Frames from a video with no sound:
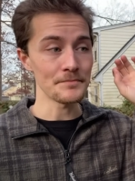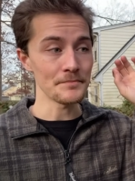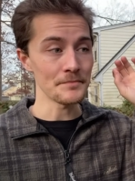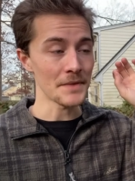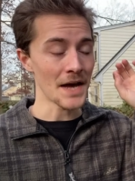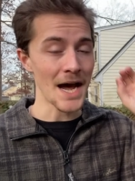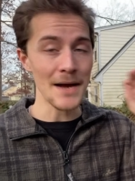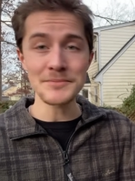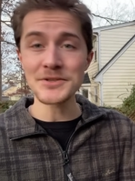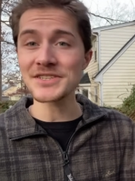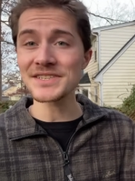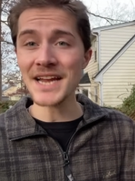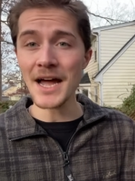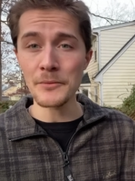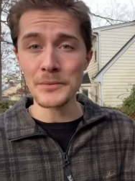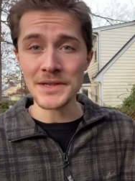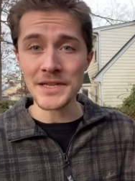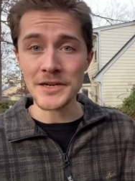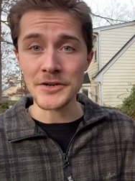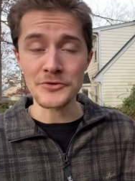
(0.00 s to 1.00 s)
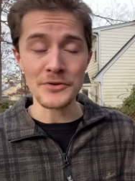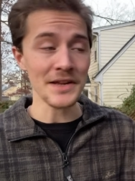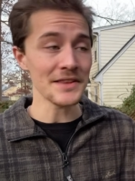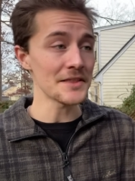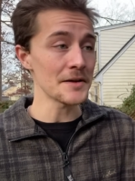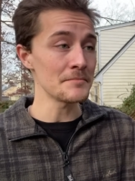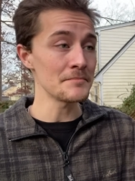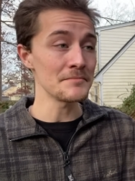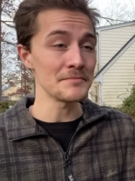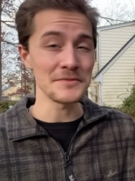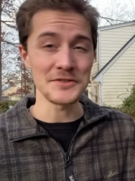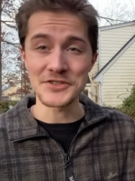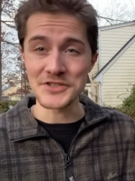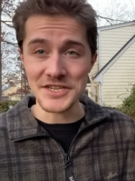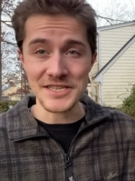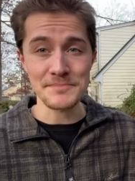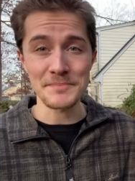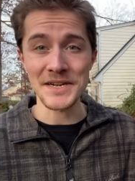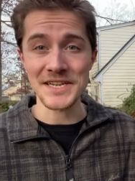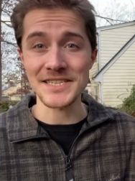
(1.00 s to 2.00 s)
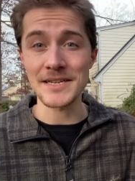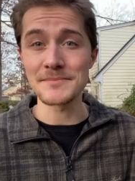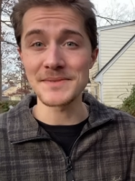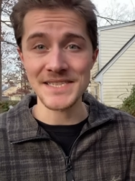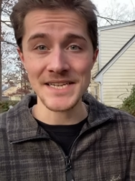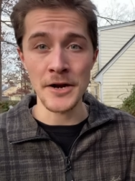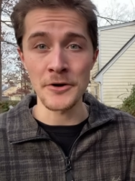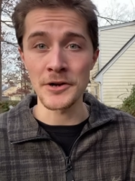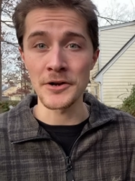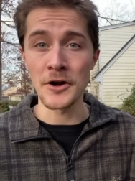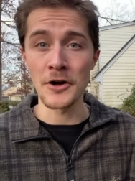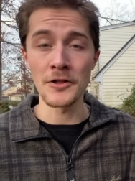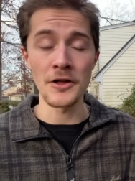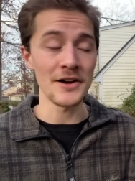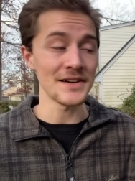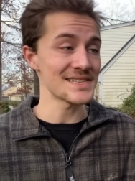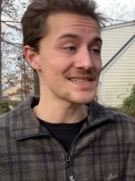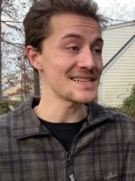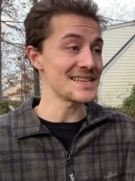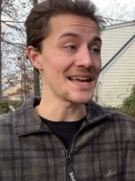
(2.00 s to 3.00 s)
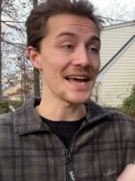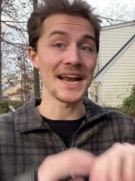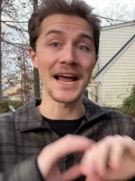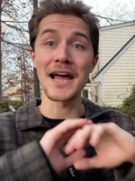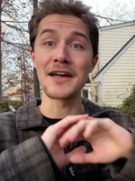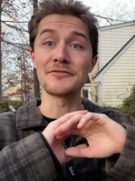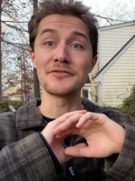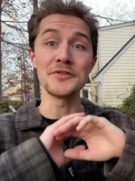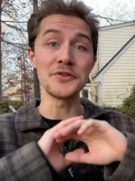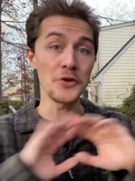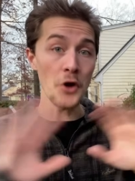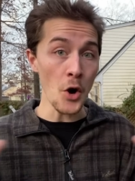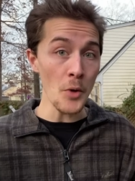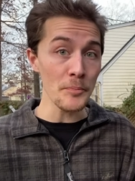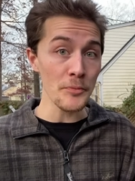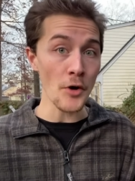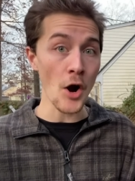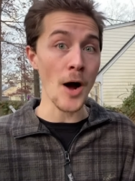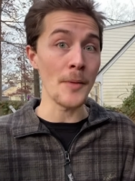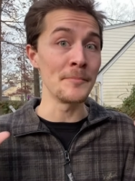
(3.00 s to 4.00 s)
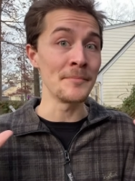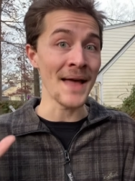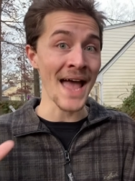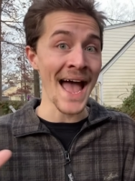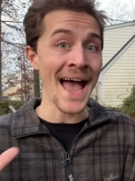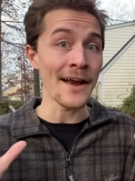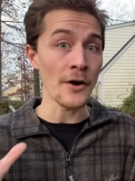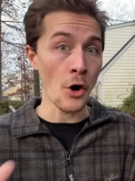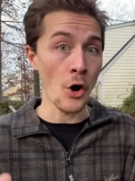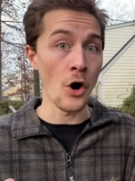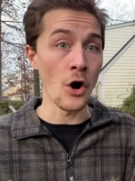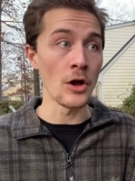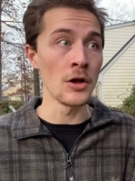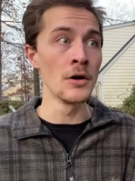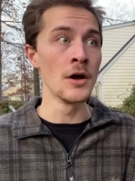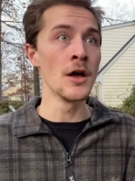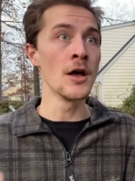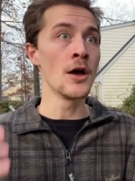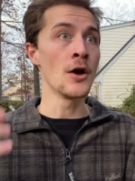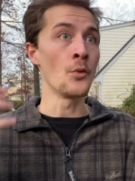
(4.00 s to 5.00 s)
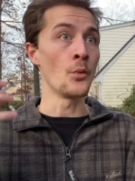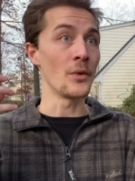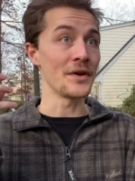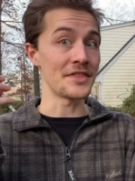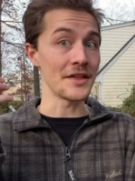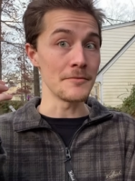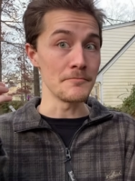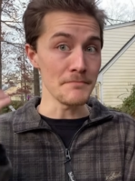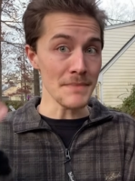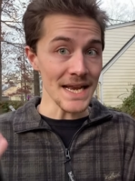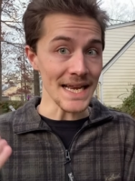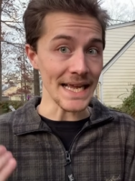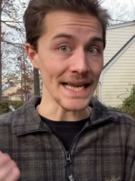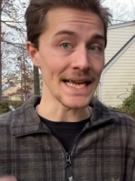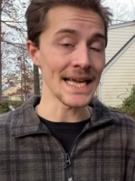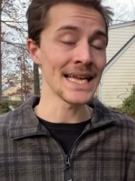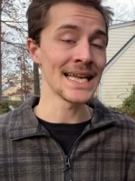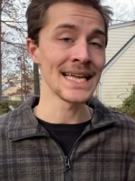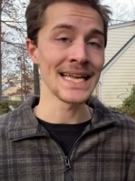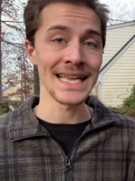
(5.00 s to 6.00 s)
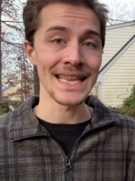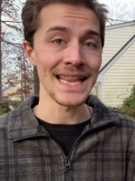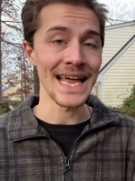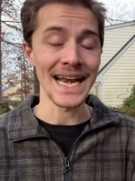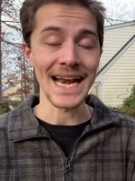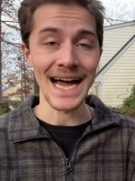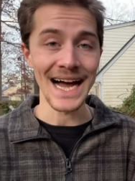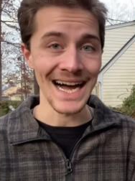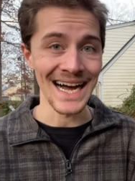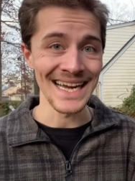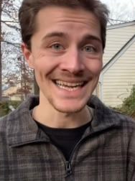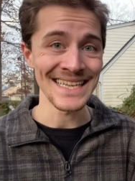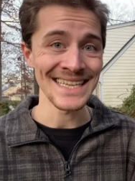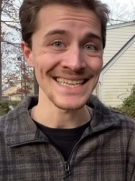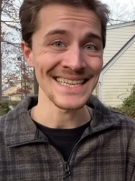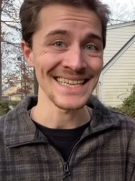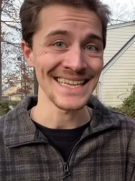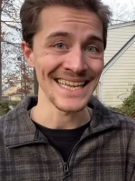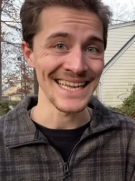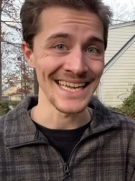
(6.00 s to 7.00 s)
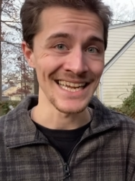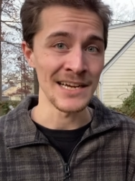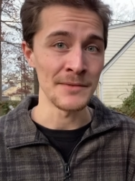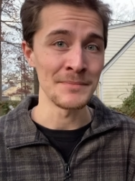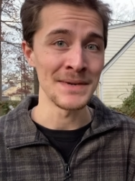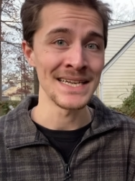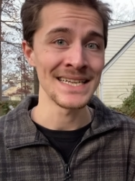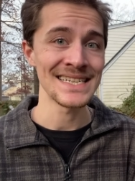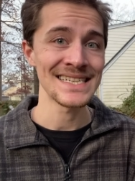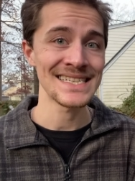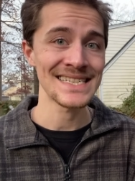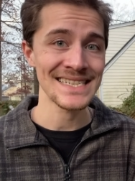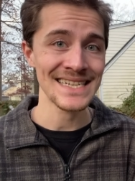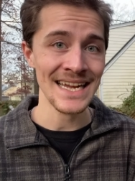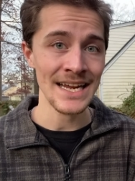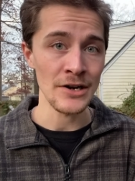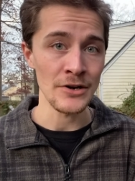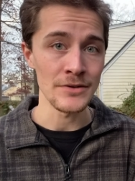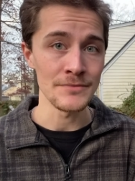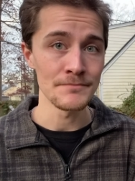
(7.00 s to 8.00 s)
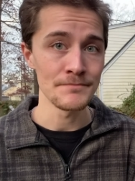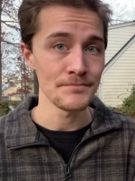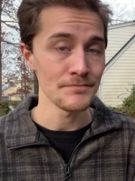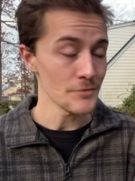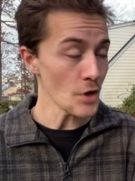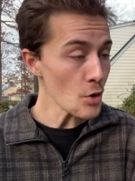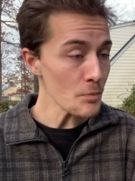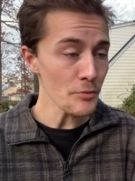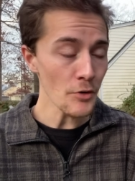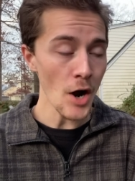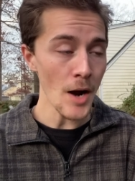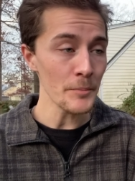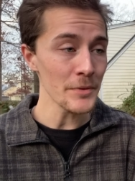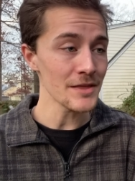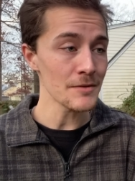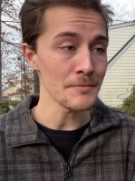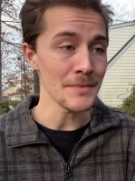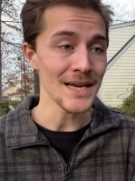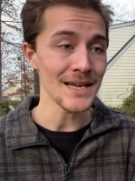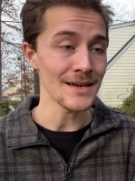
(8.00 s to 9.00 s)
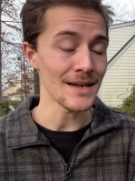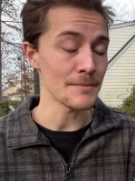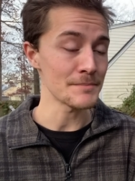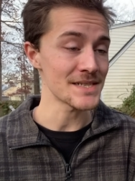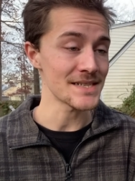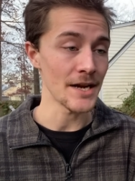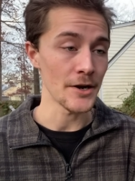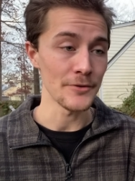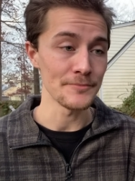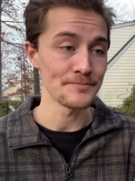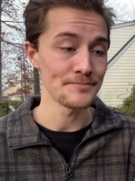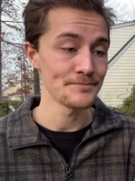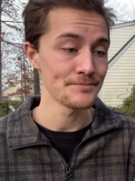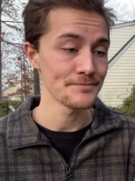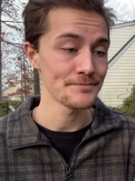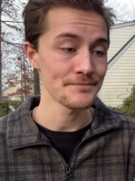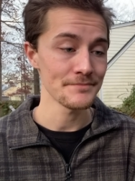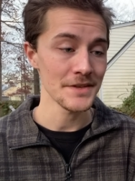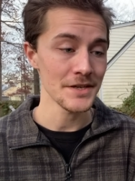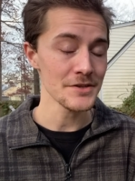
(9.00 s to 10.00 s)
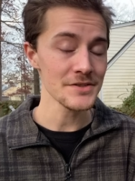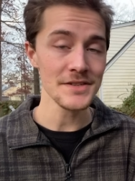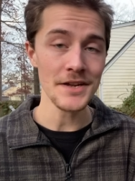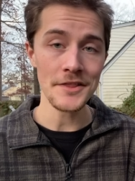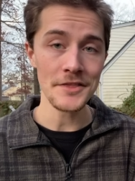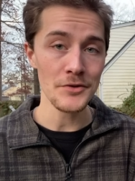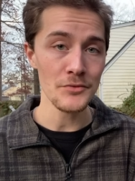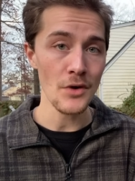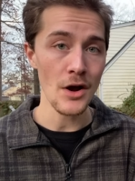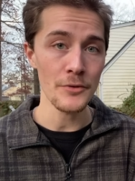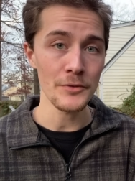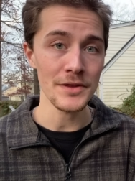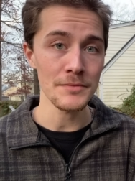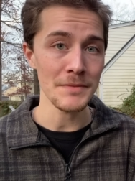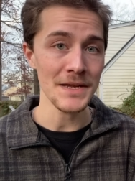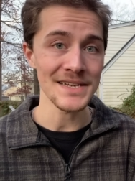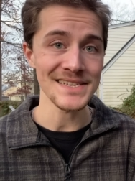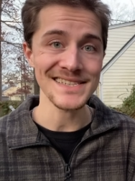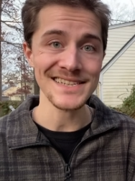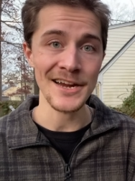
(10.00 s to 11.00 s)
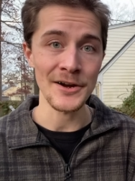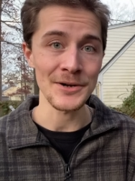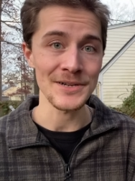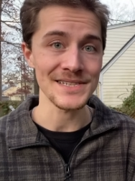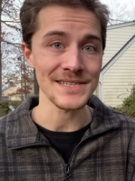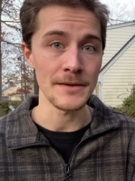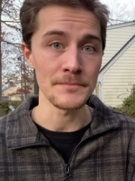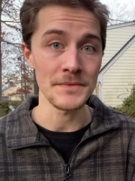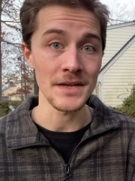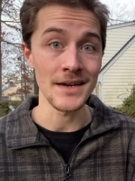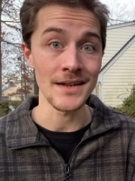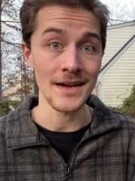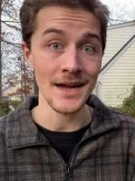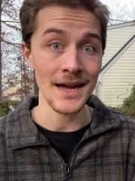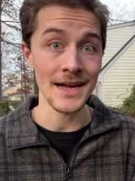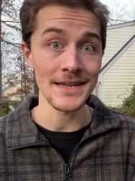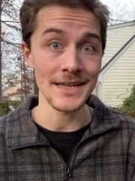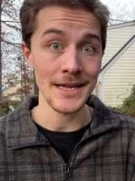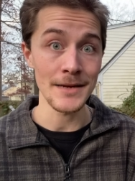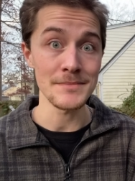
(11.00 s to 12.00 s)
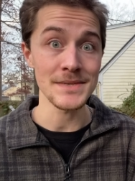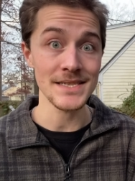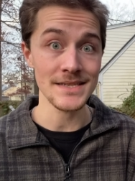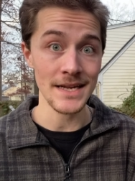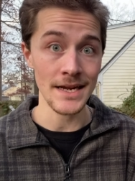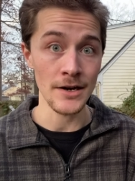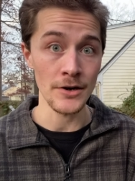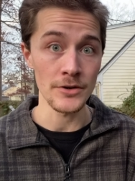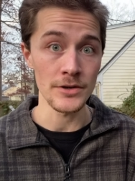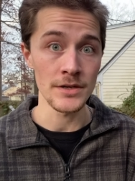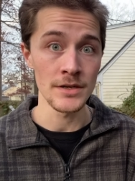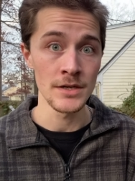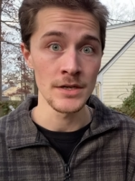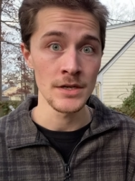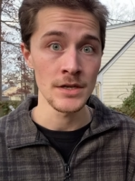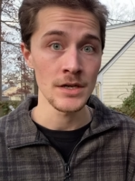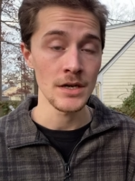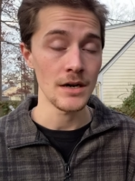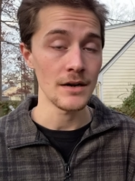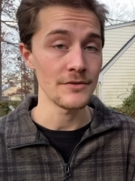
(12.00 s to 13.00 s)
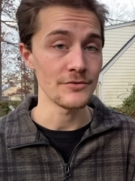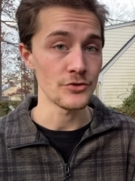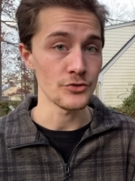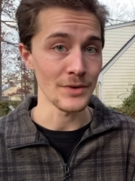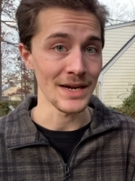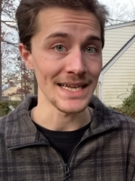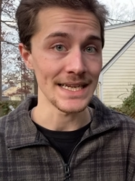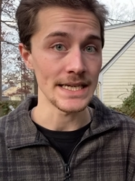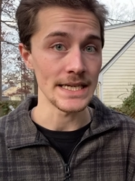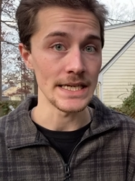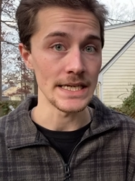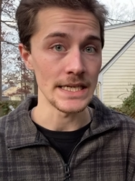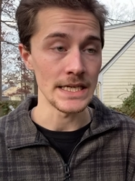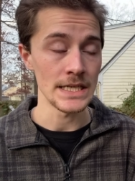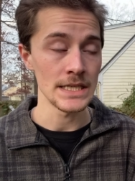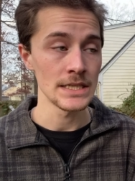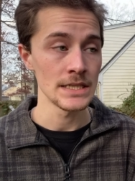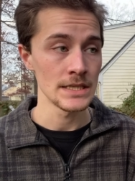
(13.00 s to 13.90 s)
I'm just not willing to drink them just because I'm scared, in all honesty, and I have no problem at all with admitting that I am scared. No problem with admitting that I'm scared. There's nothing wrong with being scared of something, and I am scared of drinking,